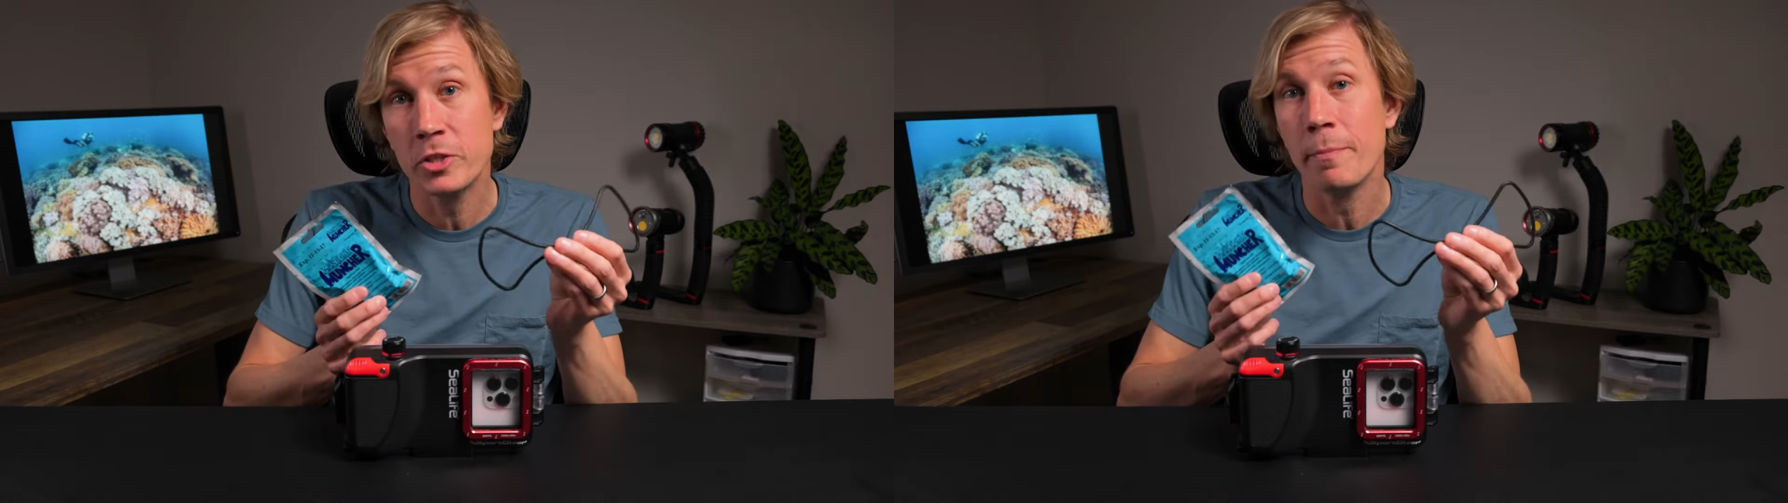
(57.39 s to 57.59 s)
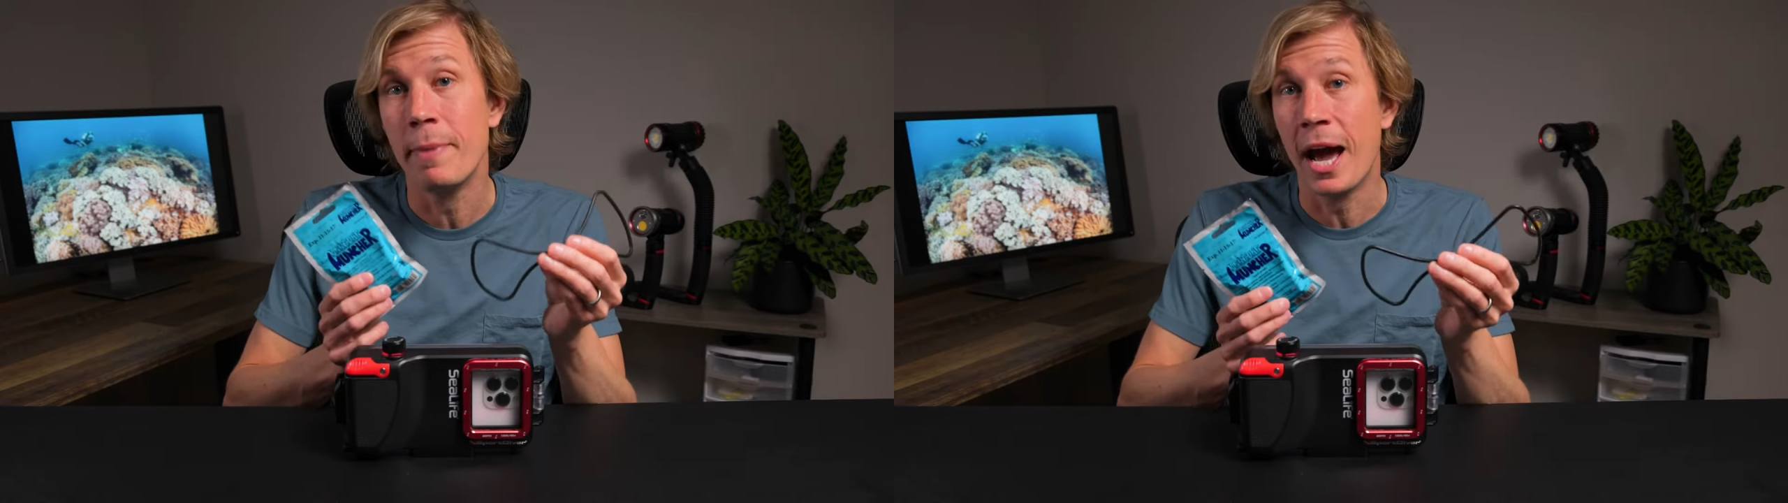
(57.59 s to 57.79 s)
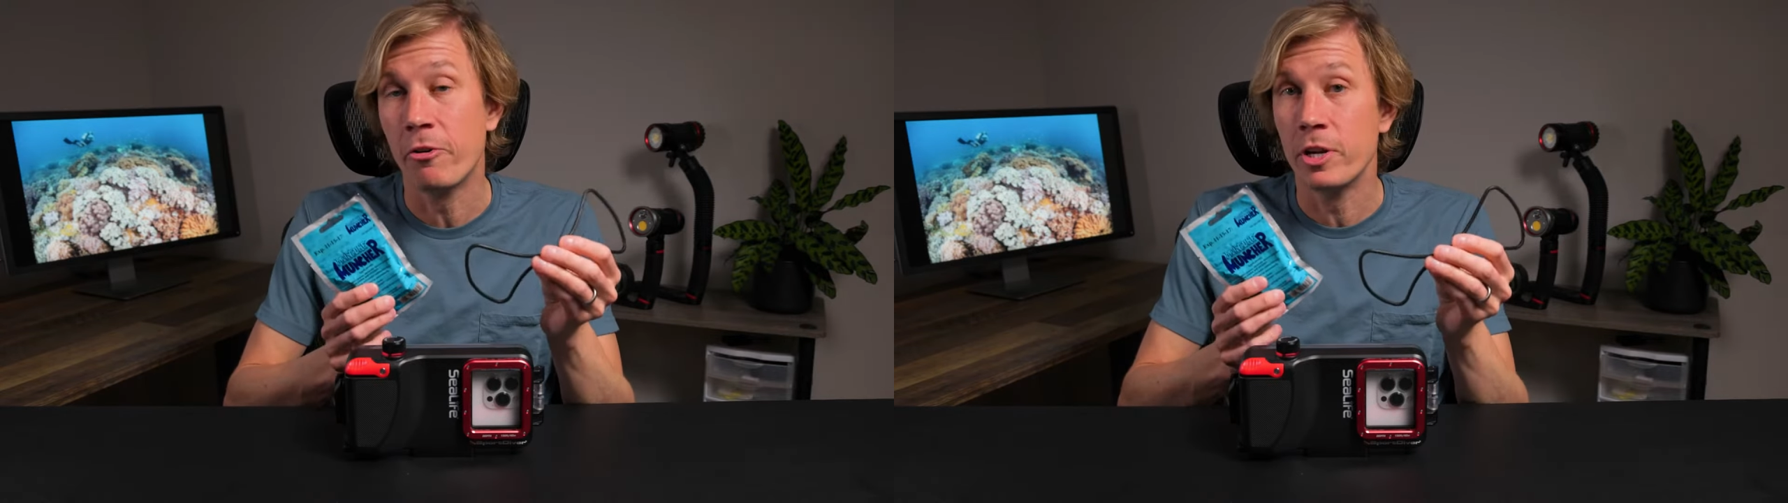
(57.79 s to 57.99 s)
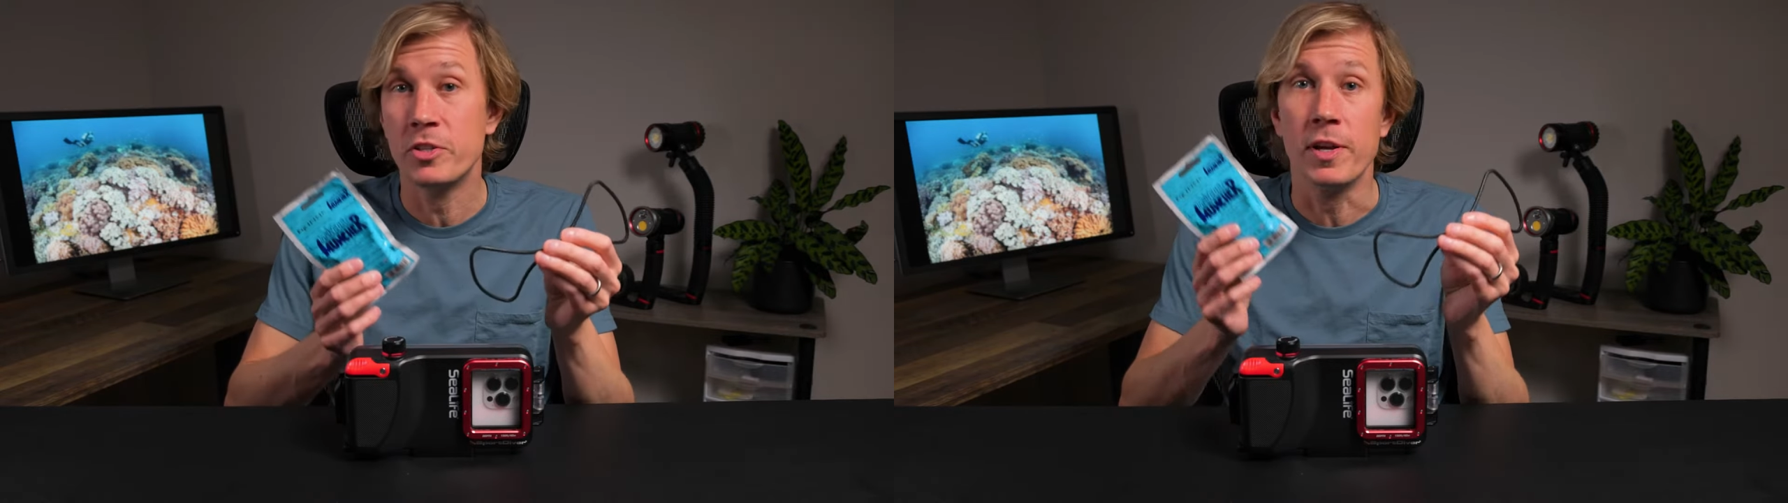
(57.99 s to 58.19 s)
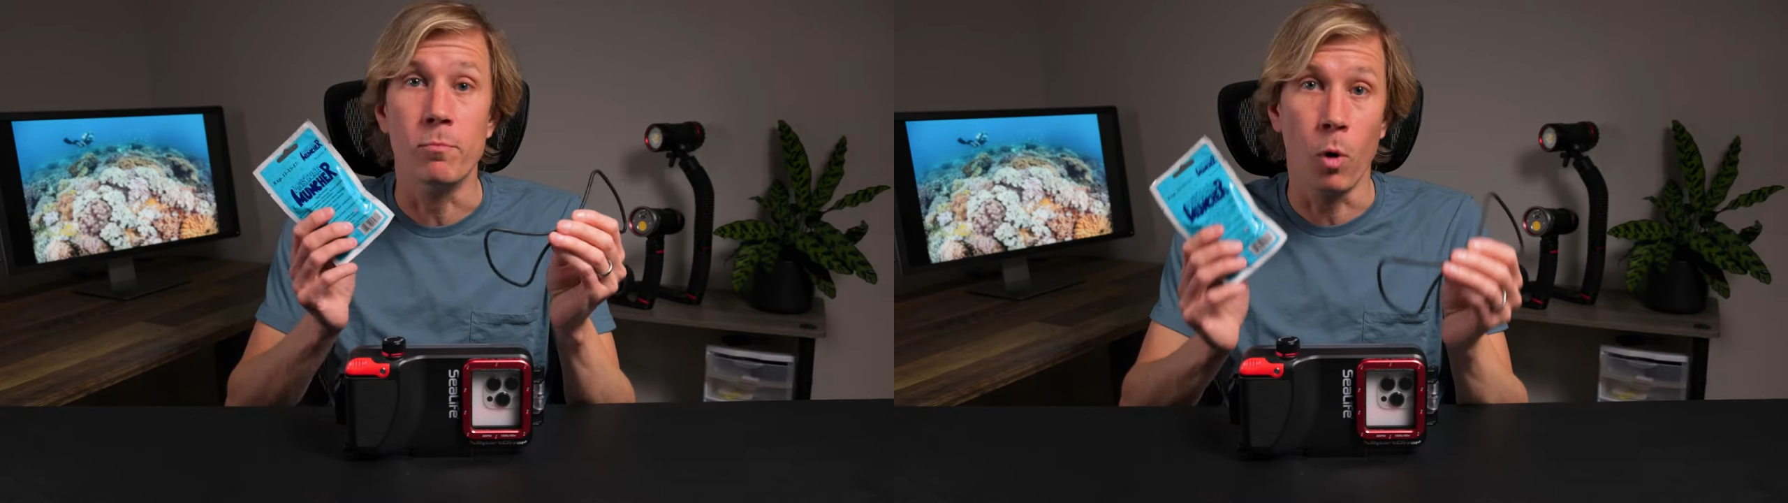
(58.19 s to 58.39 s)
batteries,
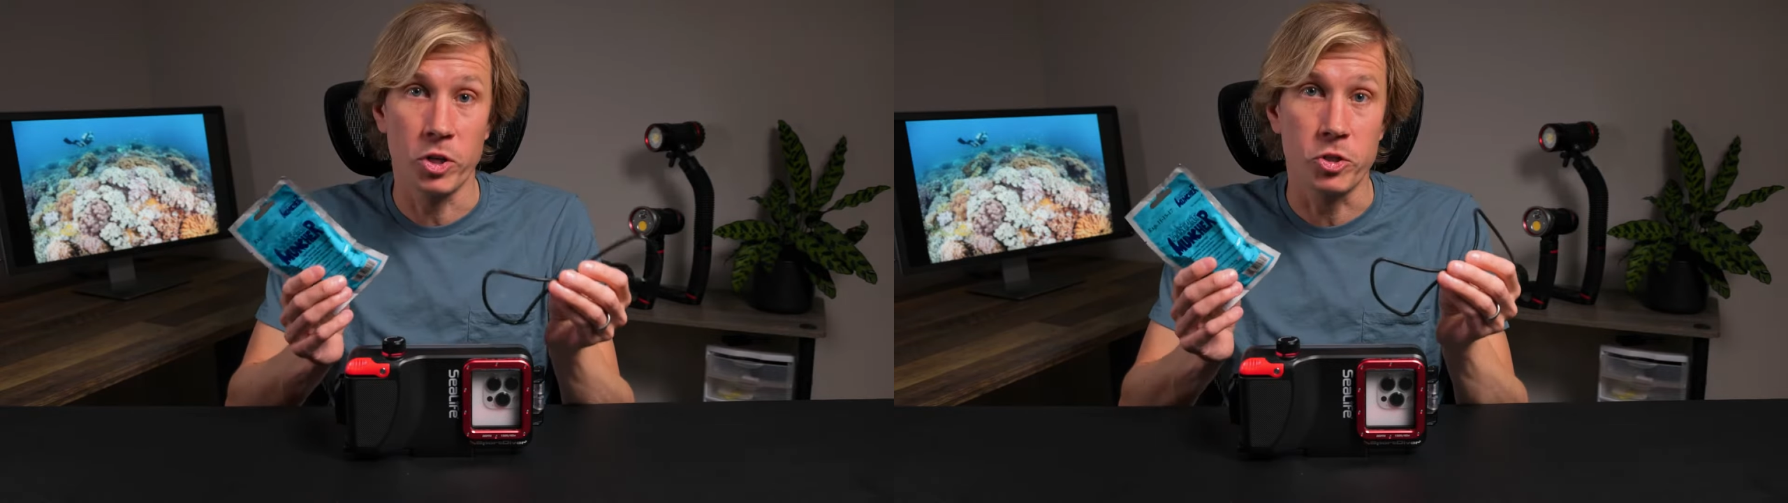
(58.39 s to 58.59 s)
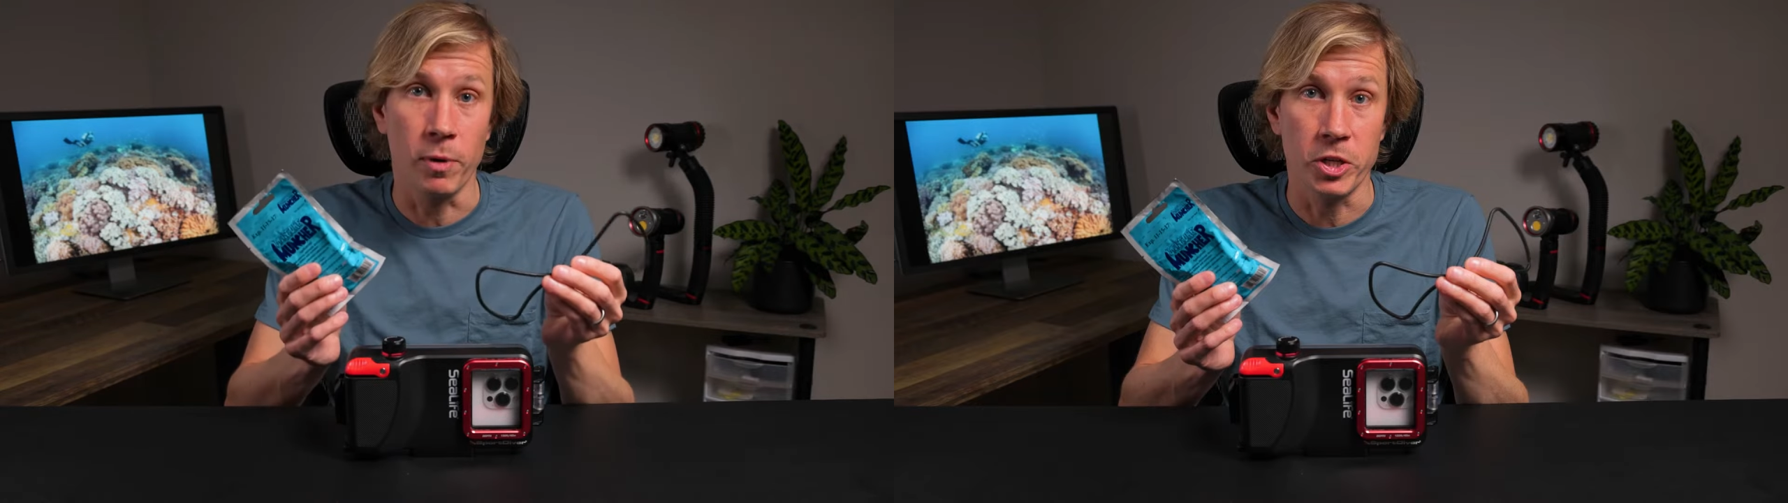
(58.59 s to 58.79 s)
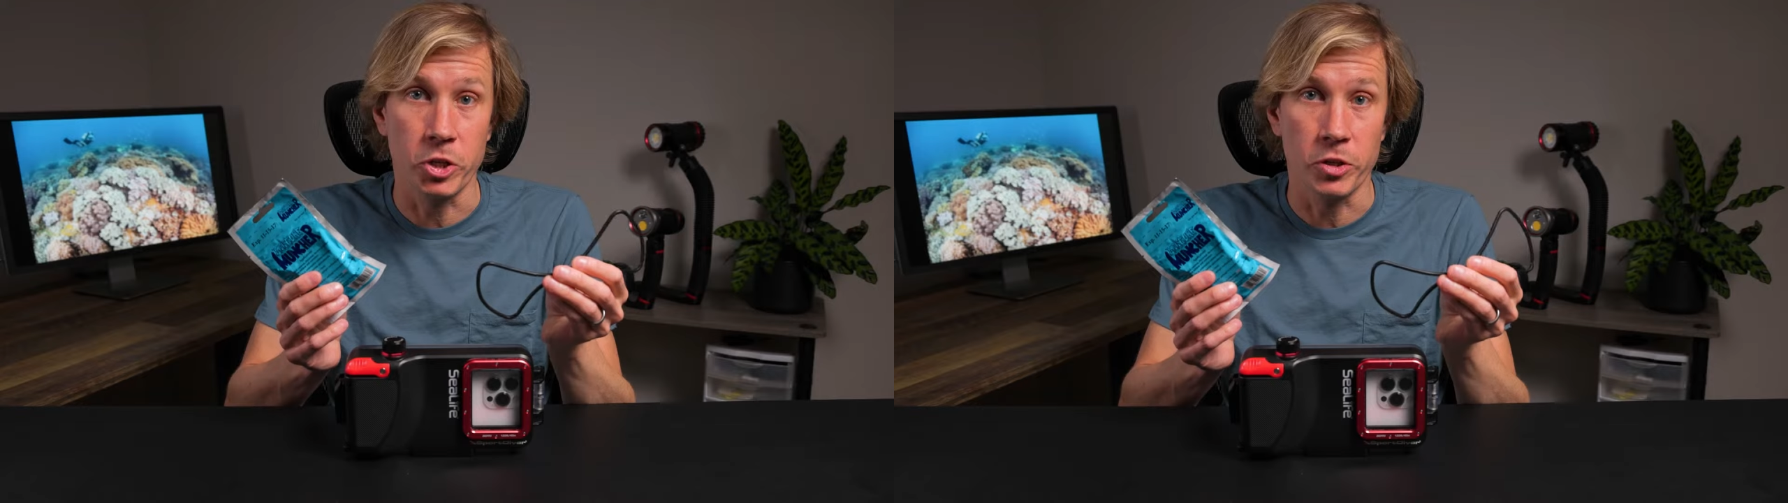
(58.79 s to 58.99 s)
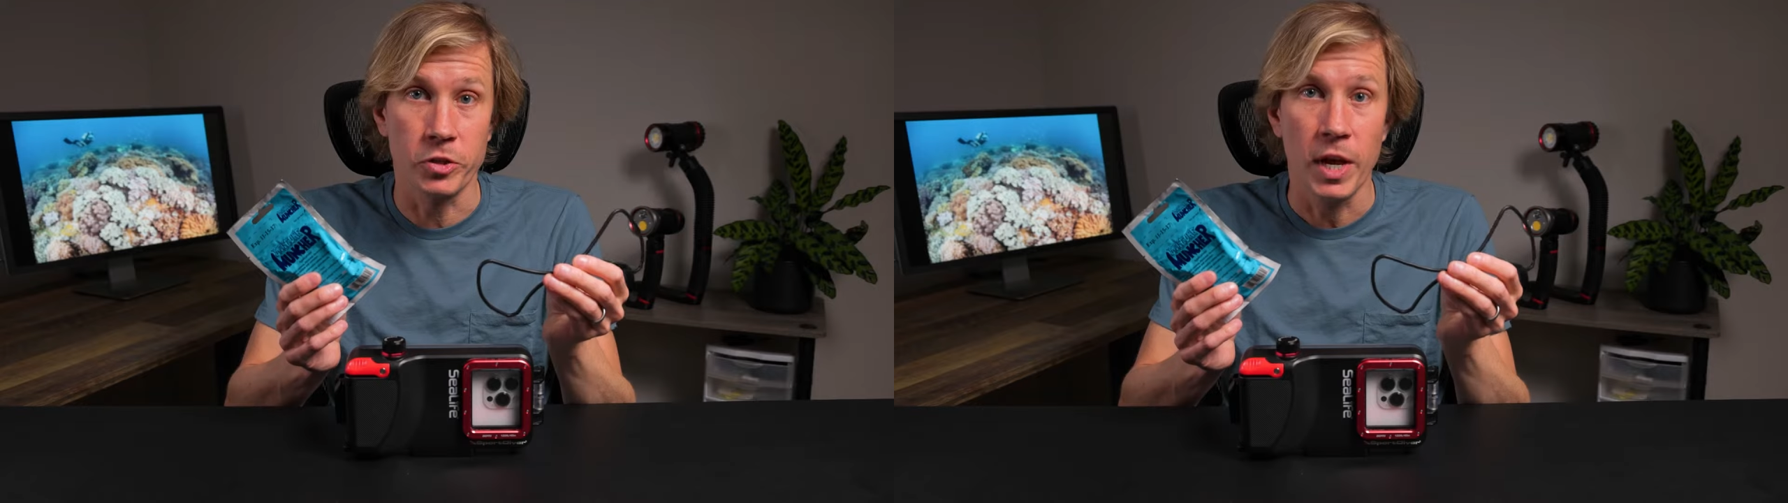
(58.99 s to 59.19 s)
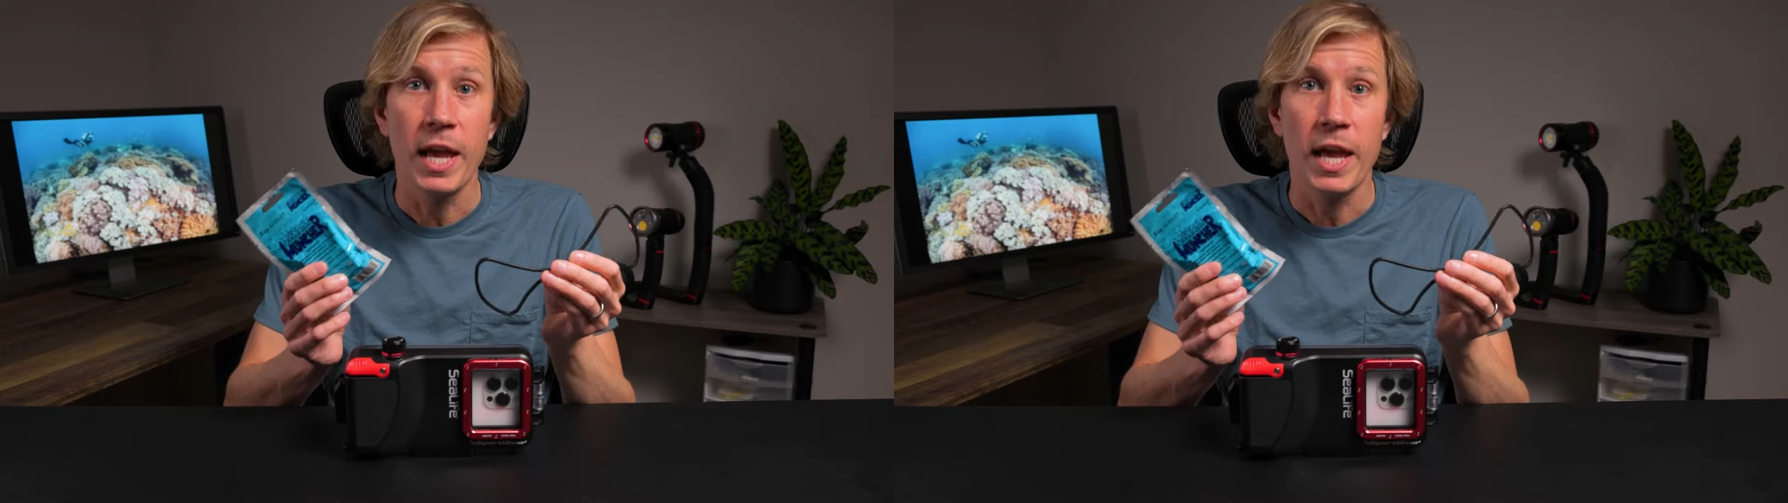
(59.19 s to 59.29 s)
and Moisture Munchers,